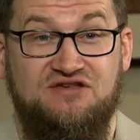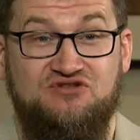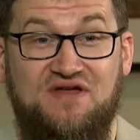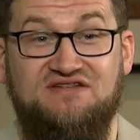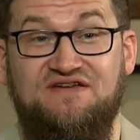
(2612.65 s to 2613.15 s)

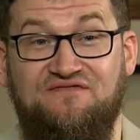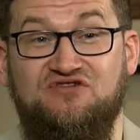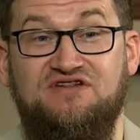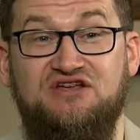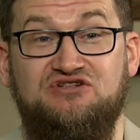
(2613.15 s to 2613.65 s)
So that's it
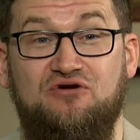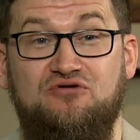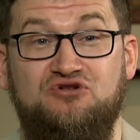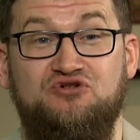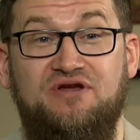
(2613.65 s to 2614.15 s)
for today's
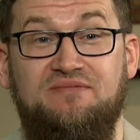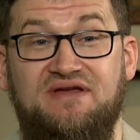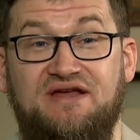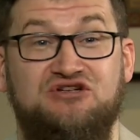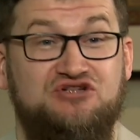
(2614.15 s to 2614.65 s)
show. Join
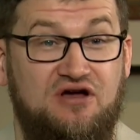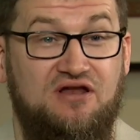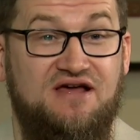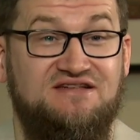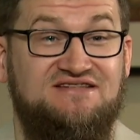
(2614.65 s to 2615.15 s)
me,
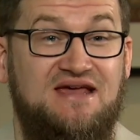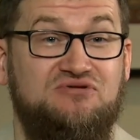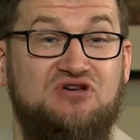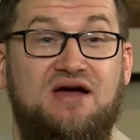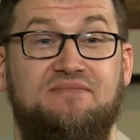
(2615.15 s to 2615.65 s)
inshallah,
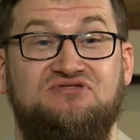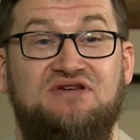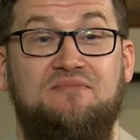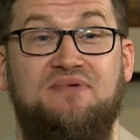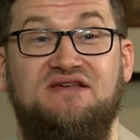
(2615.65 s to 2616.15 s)
same time,
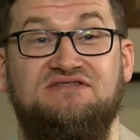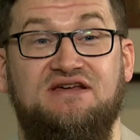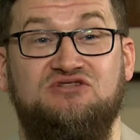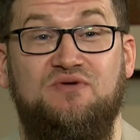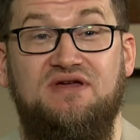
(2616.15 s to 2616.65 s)
same place
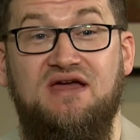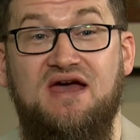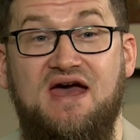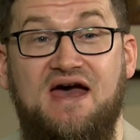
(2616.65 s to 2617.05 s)
next week.